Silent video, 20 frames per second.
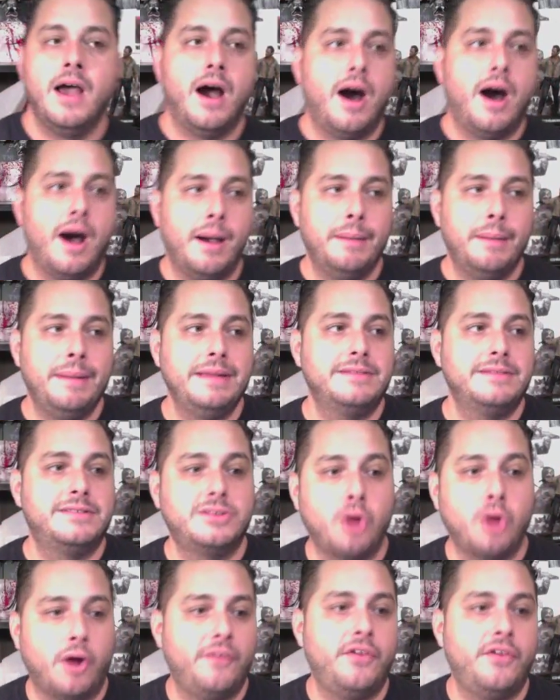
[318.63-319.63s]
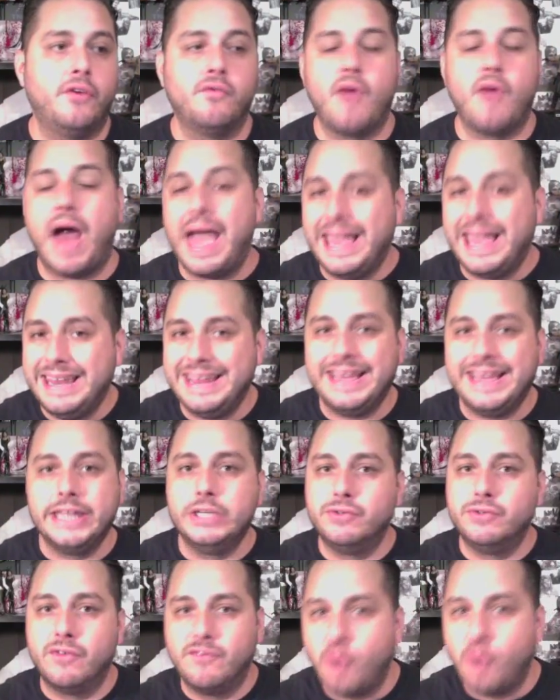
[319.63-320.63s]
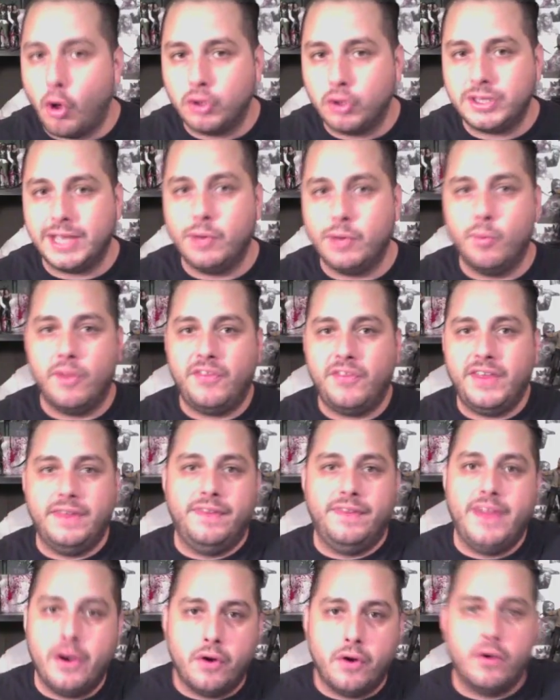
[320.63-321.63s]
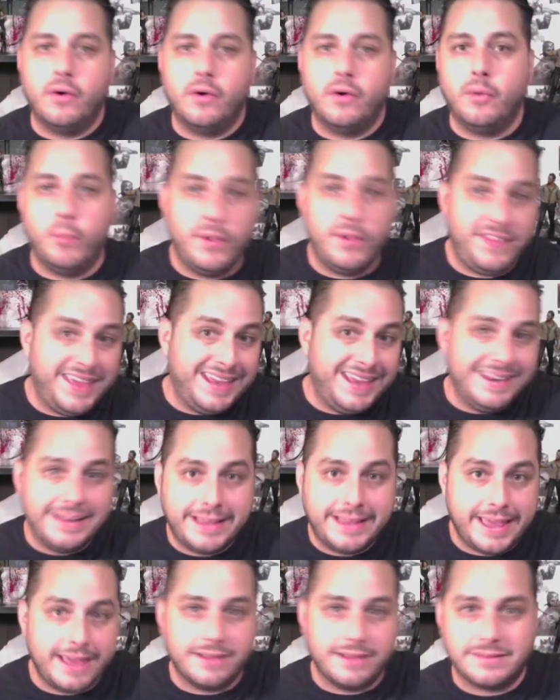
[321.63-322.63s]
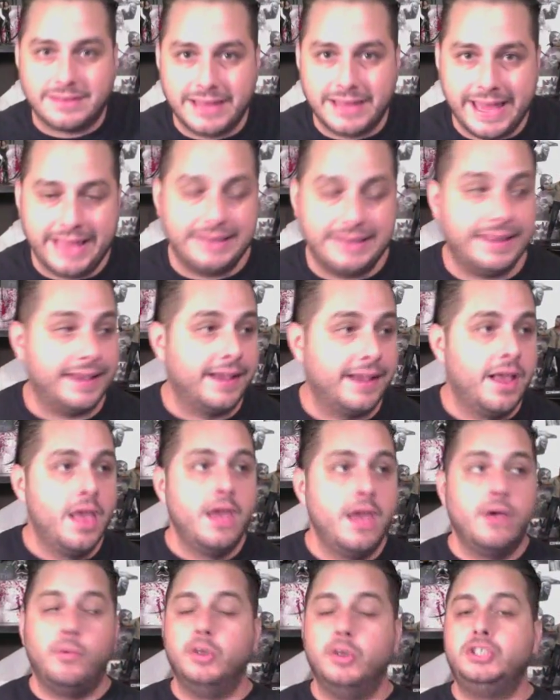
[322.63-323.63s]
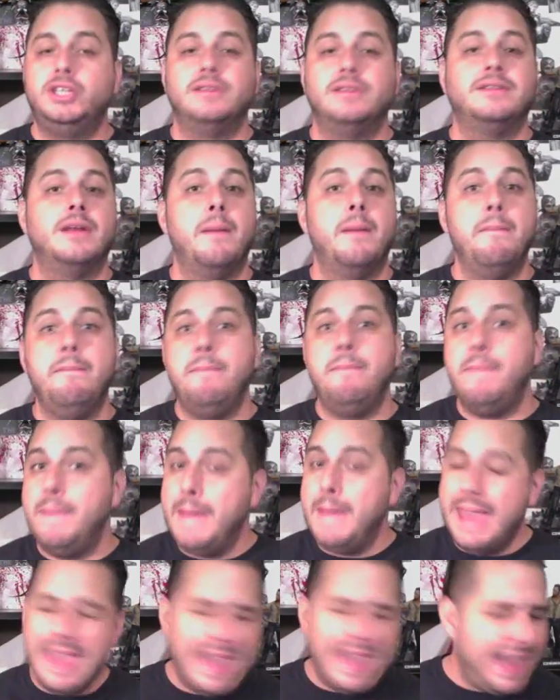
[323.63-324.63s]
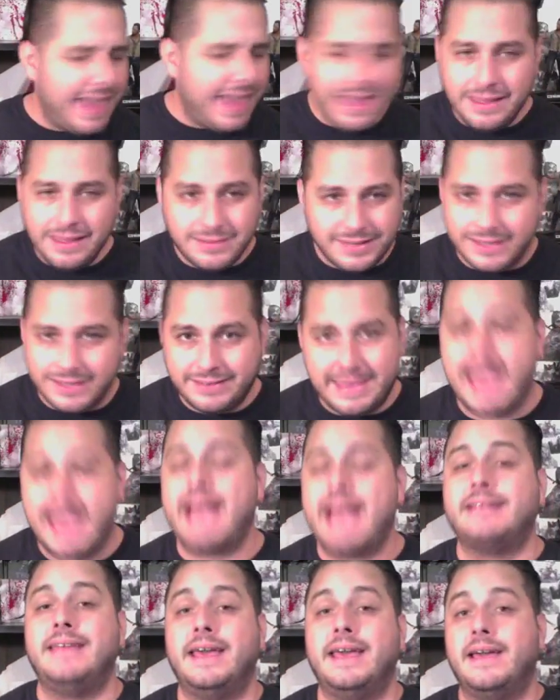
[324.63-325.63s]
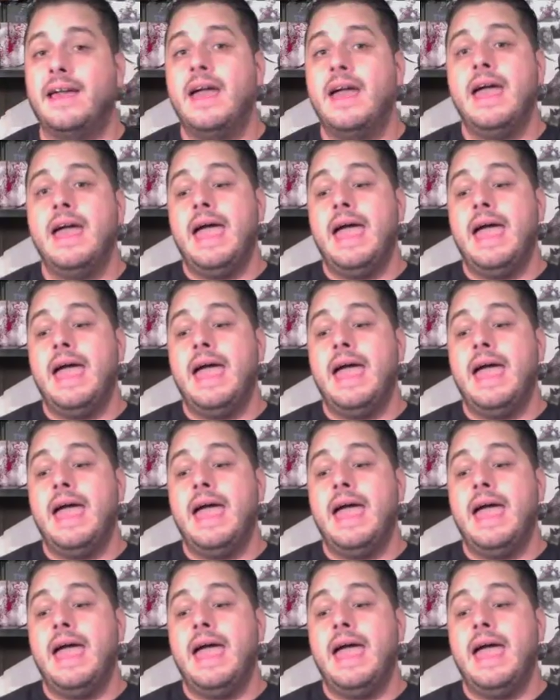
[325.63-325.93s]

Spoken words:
And start the rioting and the revolting within King's Landing. Which is an amazing tactic.